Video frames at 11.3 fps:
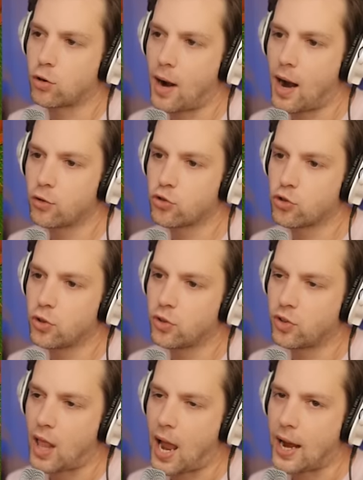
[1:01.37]
crouch,
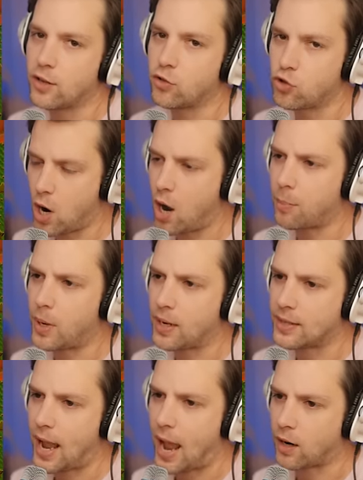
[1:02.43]
slide, jump,
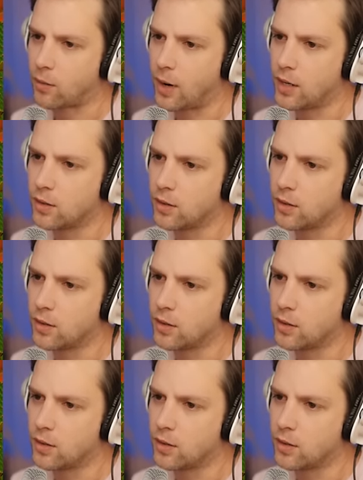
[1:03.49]
attack, right?